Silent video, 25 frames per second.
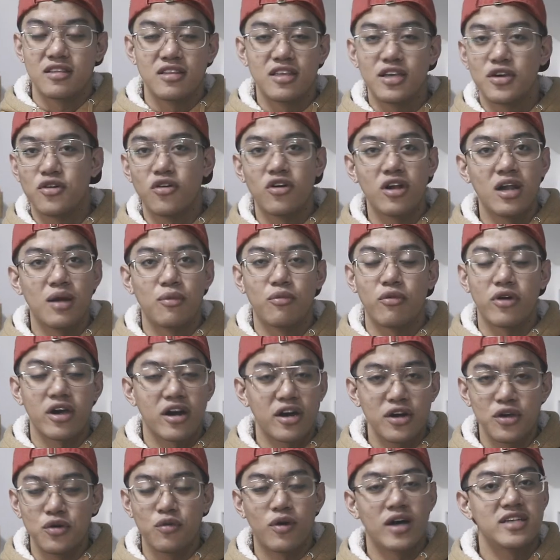Hindi ko alam, why
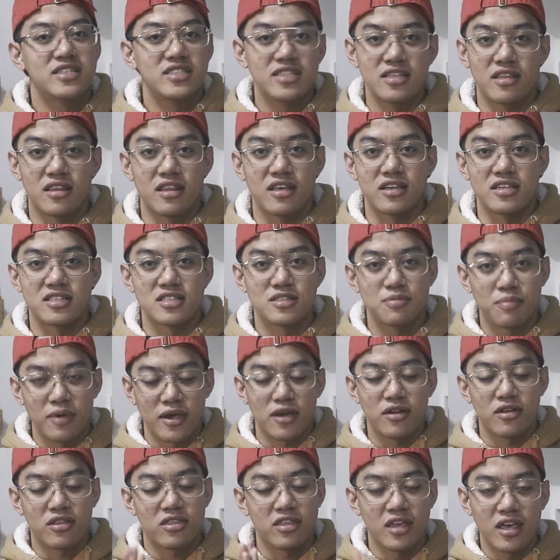are you watching this?
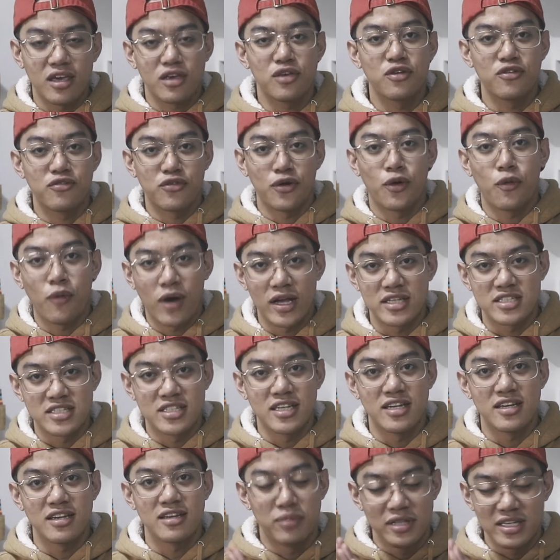Pero thank you for
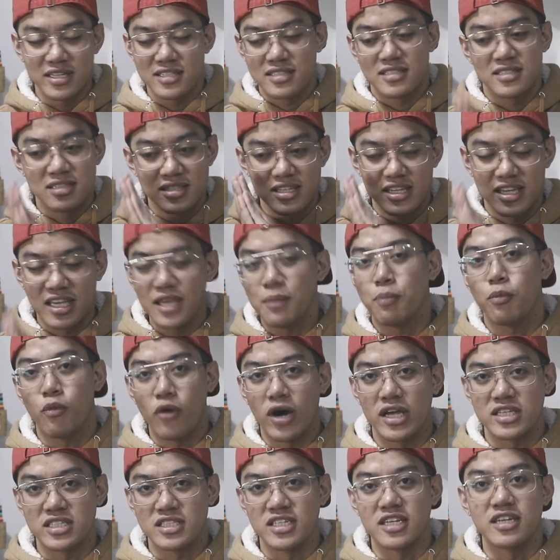watching. Please keep
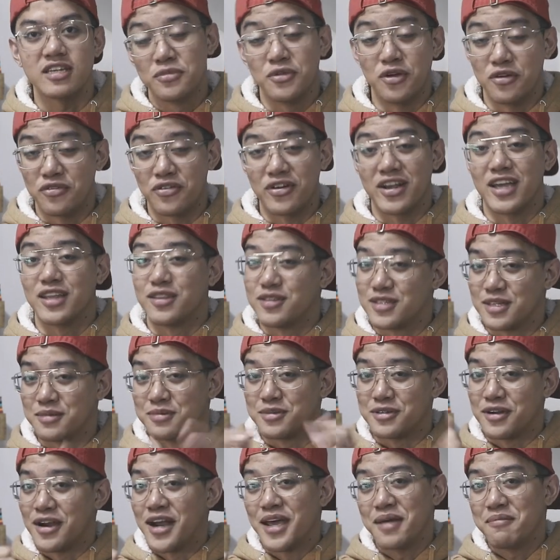watching. Don't forget to
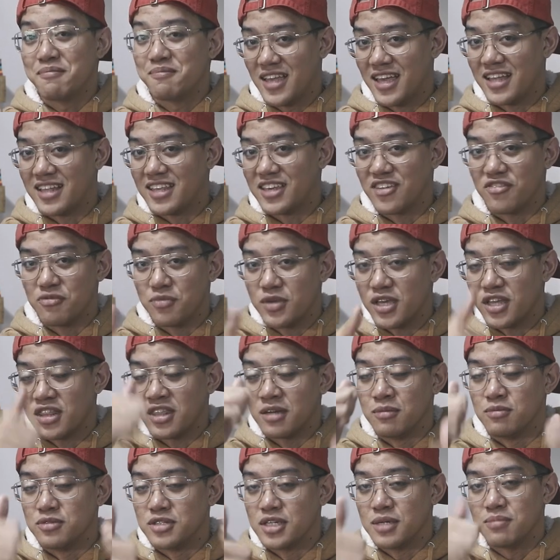subscribe and give me a
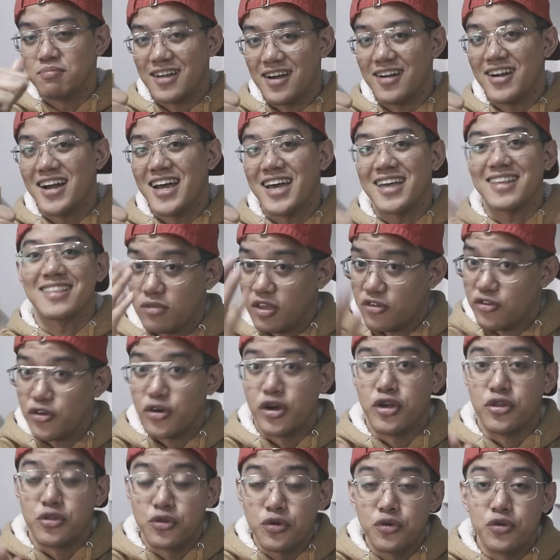thumbs up. Alright. If
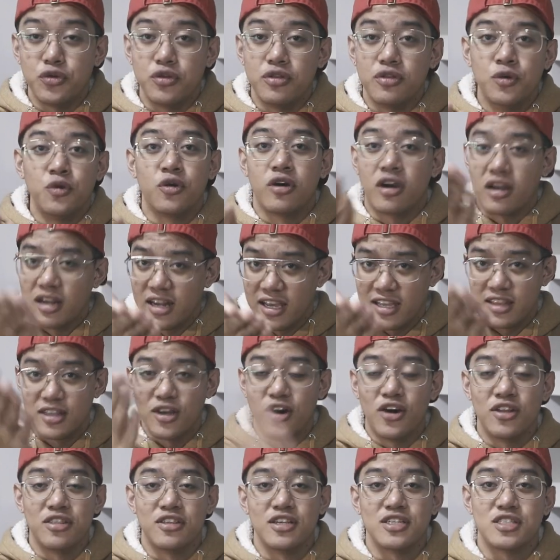you're a dude who clicked
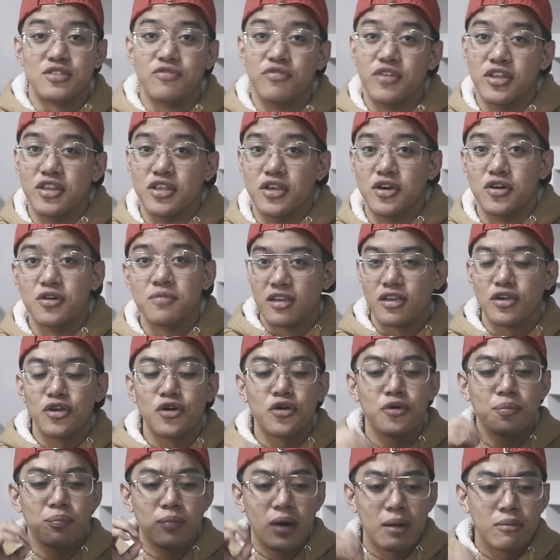on this video,
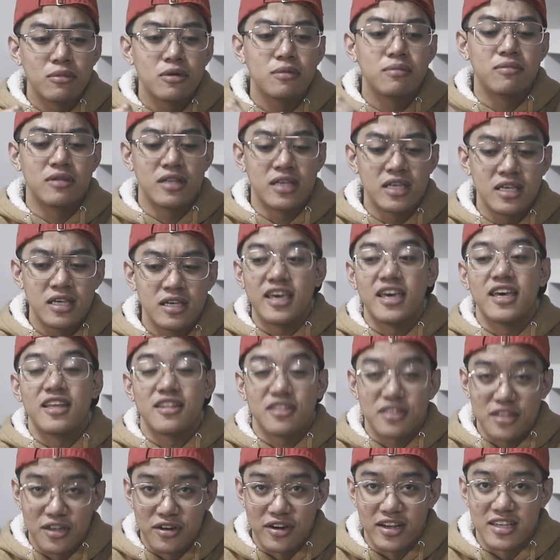you're probably
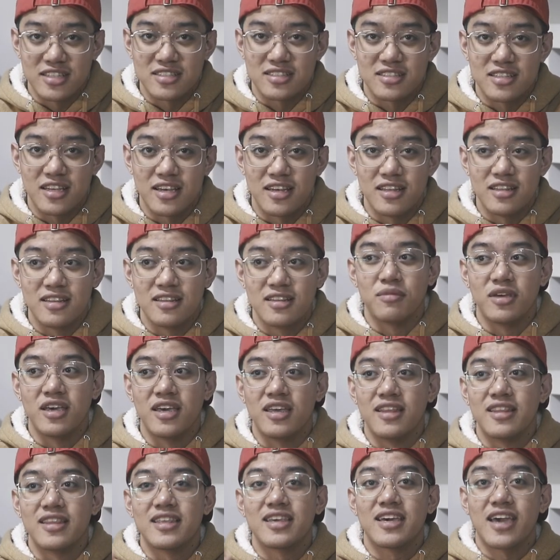interested
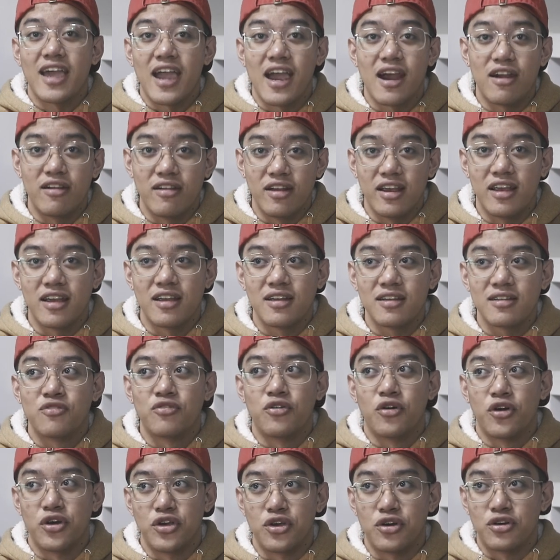in caring
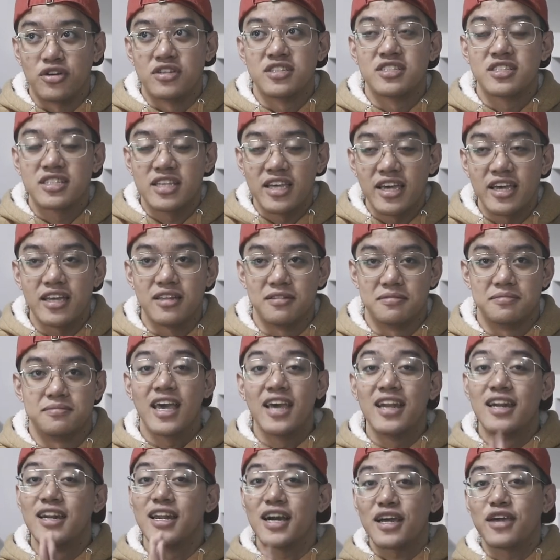for your skin.
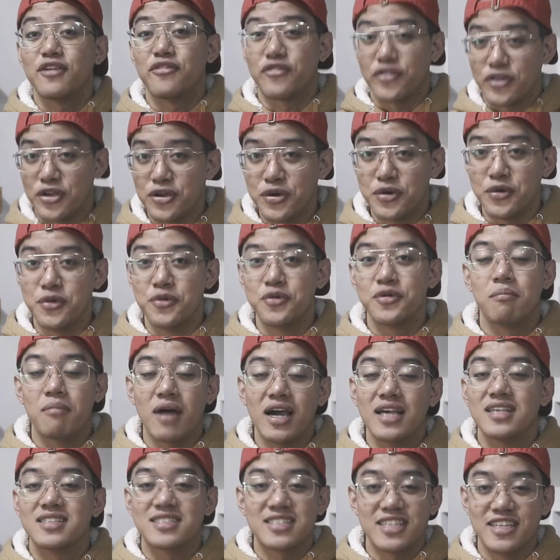And lucky for you,
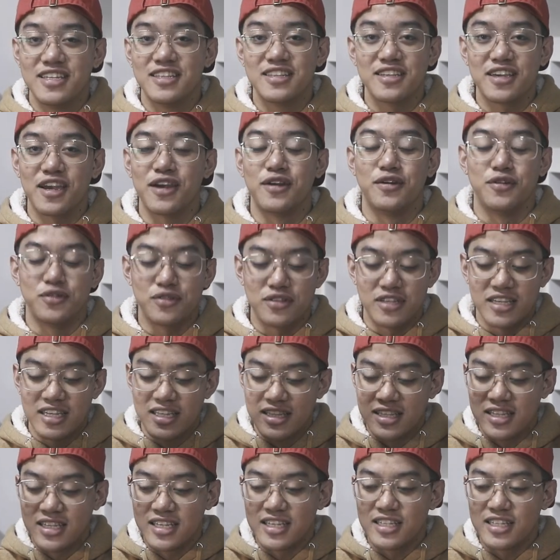my skincare routine